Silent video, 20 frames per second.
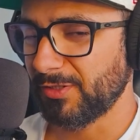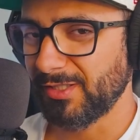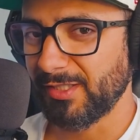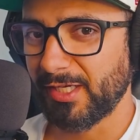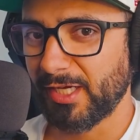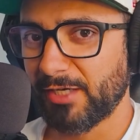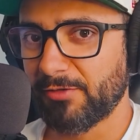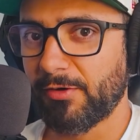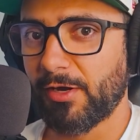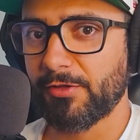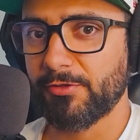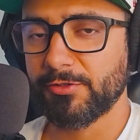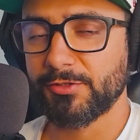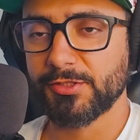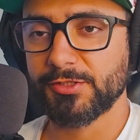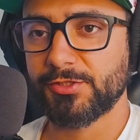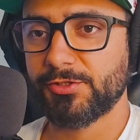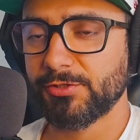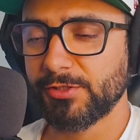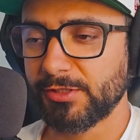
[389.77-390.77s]
Really, I'd rather
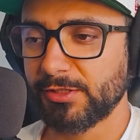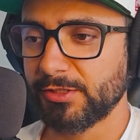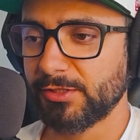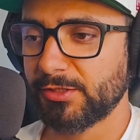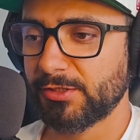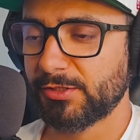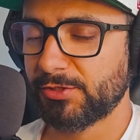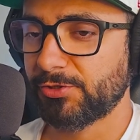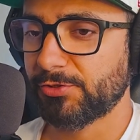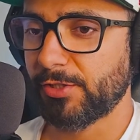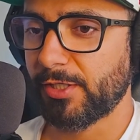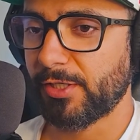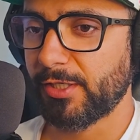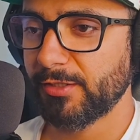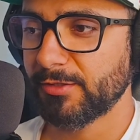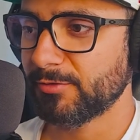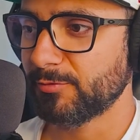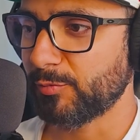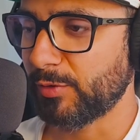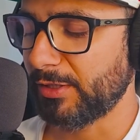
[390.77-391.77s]
just drink it
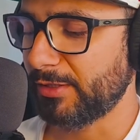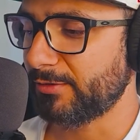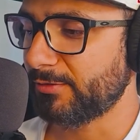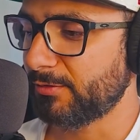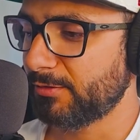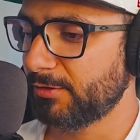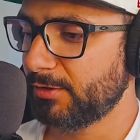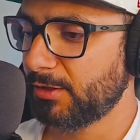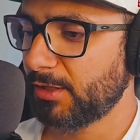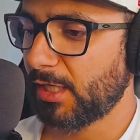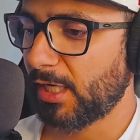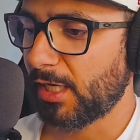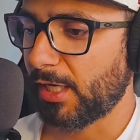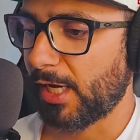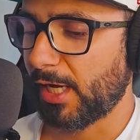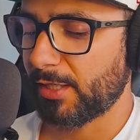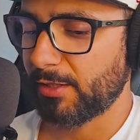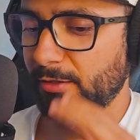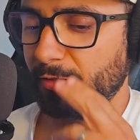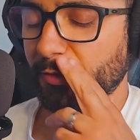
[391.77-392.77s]
straight. But
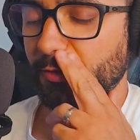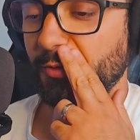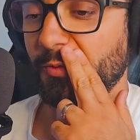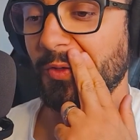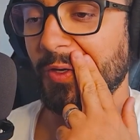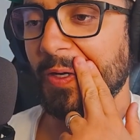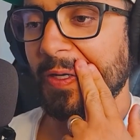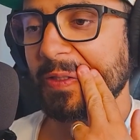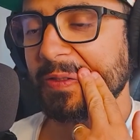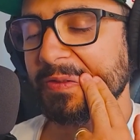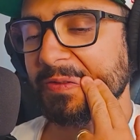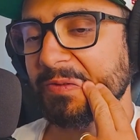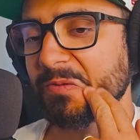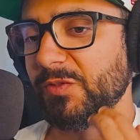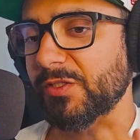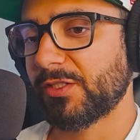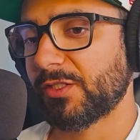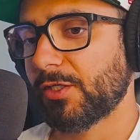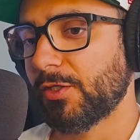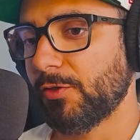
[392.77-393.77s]
I had it on the
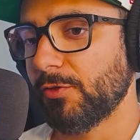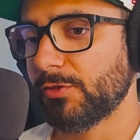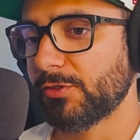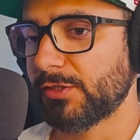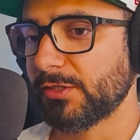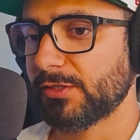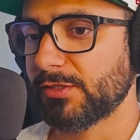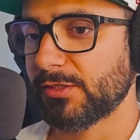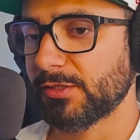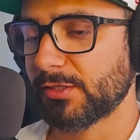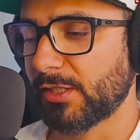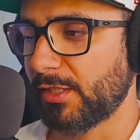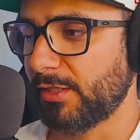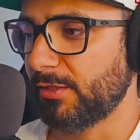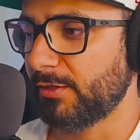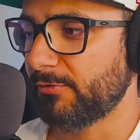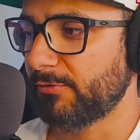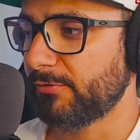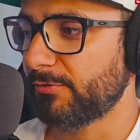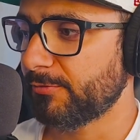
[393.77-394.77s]
rocks with Coke just to
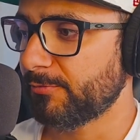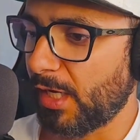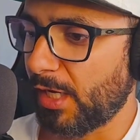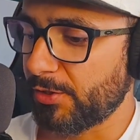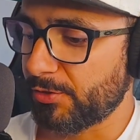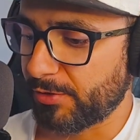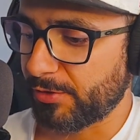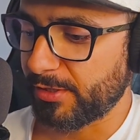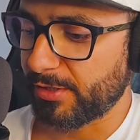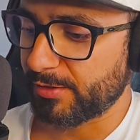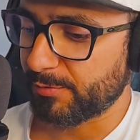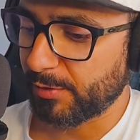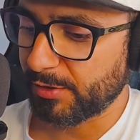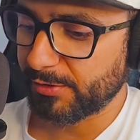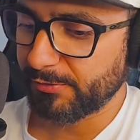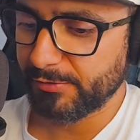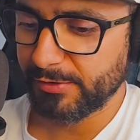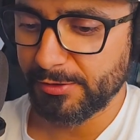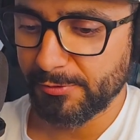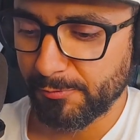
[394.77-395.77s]
kind of not drink as much of